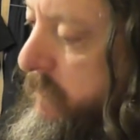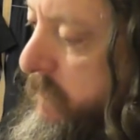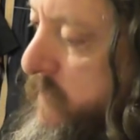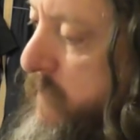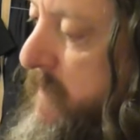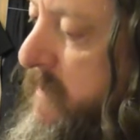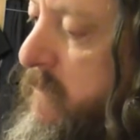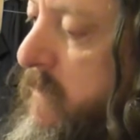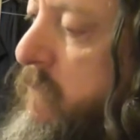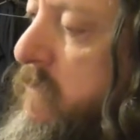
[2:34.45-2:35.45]
Superman
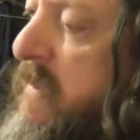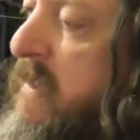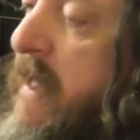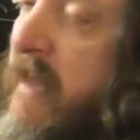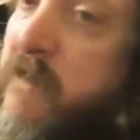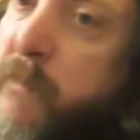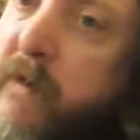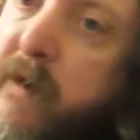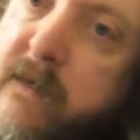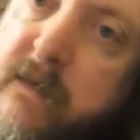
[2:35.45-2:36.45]
titles. And to be
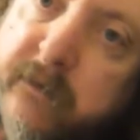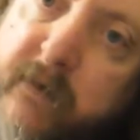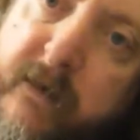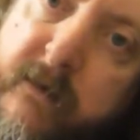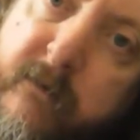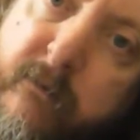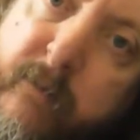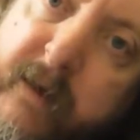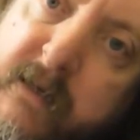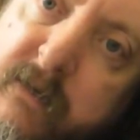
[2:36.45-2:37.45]
honest, if I did
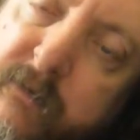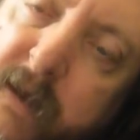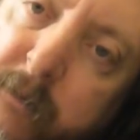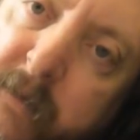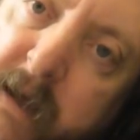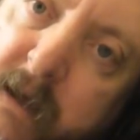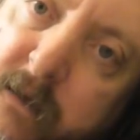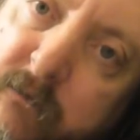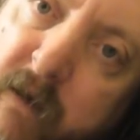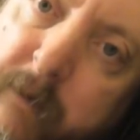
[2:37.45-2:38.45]
manage to fill up
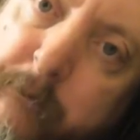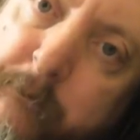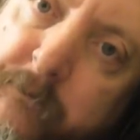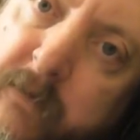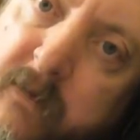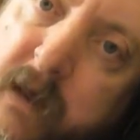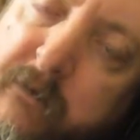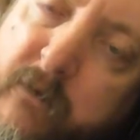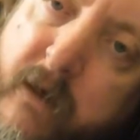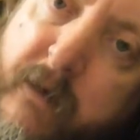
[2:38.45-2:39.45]
the run that
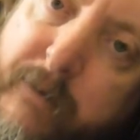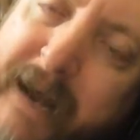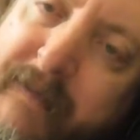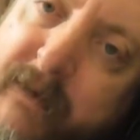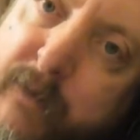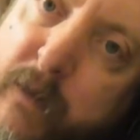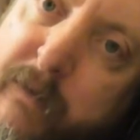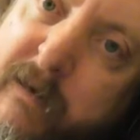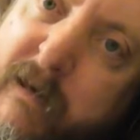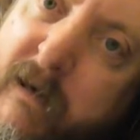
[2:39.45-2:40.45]
I've got planned at the
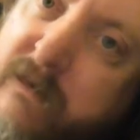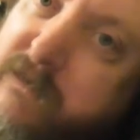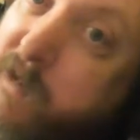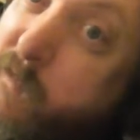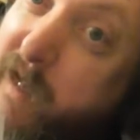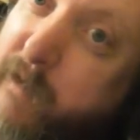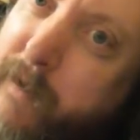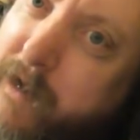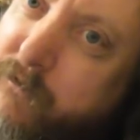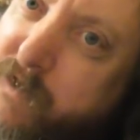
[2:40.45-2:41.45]
moment, I'll start working
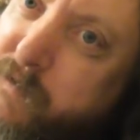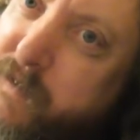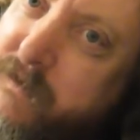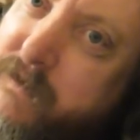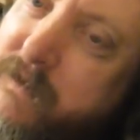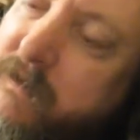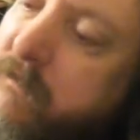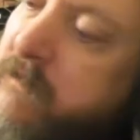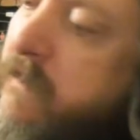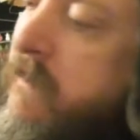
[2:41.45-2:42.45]
backwards, because, you
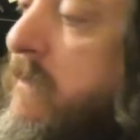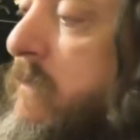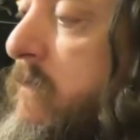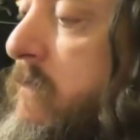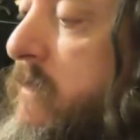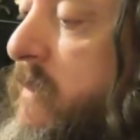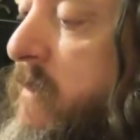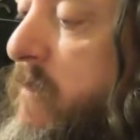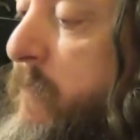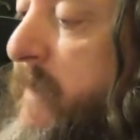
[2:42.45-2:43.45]
know, you
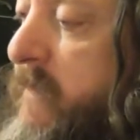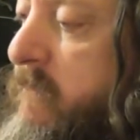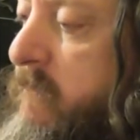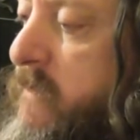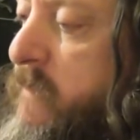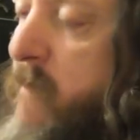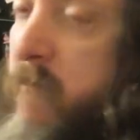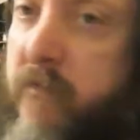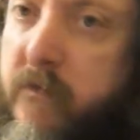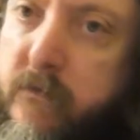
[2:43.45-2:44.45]
can't beat some
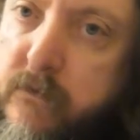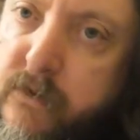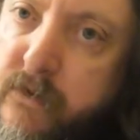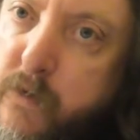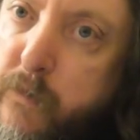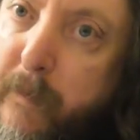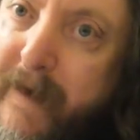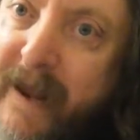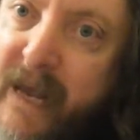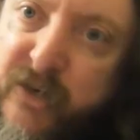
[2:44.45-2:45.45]
old
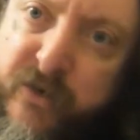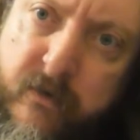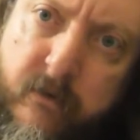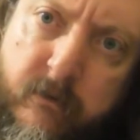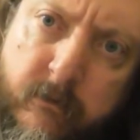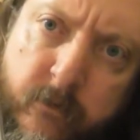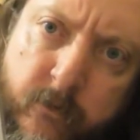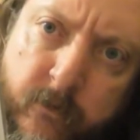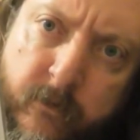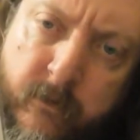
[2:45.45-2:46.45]
Superman action
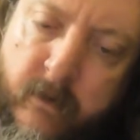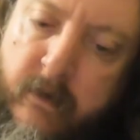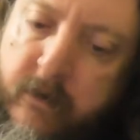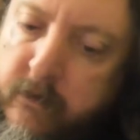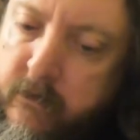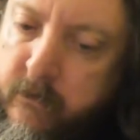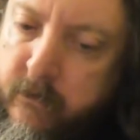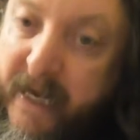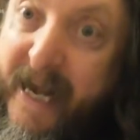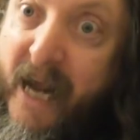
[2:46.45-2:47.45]

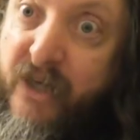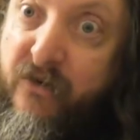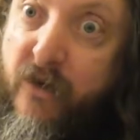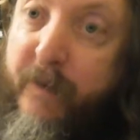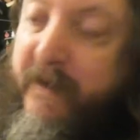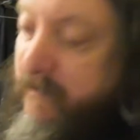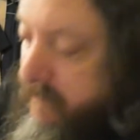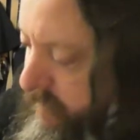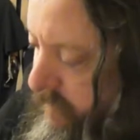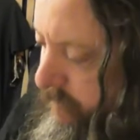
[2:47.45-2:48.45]
in Action Comics.